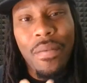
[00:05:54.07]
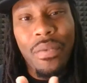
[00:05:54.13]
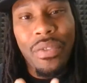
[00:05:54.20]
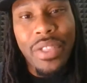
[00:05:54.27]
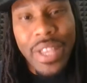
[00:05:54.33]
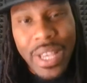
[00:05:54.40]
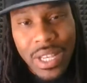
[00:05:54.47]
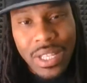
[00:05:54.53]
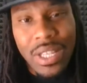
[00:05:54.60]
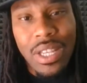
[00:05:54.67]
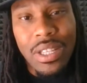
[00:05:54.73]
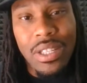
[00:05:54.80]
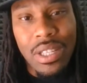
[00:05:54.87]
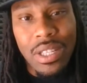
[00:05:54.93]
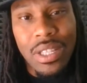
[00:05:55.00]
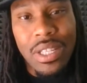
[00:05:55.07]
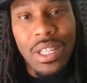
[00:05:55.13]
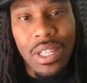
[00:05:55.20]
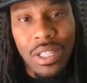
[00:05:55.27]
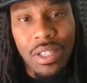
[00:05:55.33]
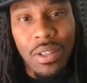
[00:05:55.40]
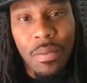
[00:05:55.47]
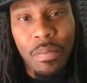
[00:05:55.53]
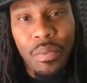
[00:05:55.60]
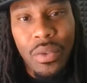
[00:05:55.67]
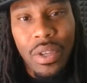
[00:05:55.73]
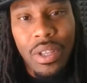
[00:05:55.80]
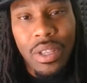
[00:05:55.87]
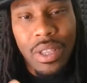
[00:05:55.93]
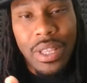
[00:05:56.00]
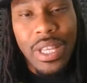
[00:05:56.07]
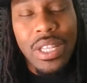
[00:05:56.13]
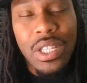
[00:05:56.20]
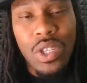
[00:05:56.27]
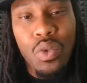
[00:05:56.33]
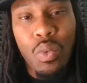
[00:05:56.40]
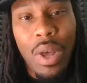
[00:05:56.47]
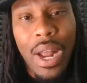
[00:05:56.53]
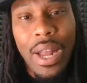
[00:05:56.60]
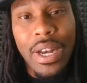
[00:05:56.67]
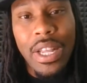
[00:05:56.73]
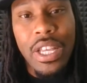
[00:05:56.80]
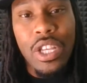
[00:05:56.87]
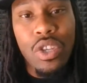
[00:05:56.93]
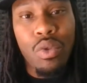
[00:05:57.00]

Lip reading: this is a system. This is what I need.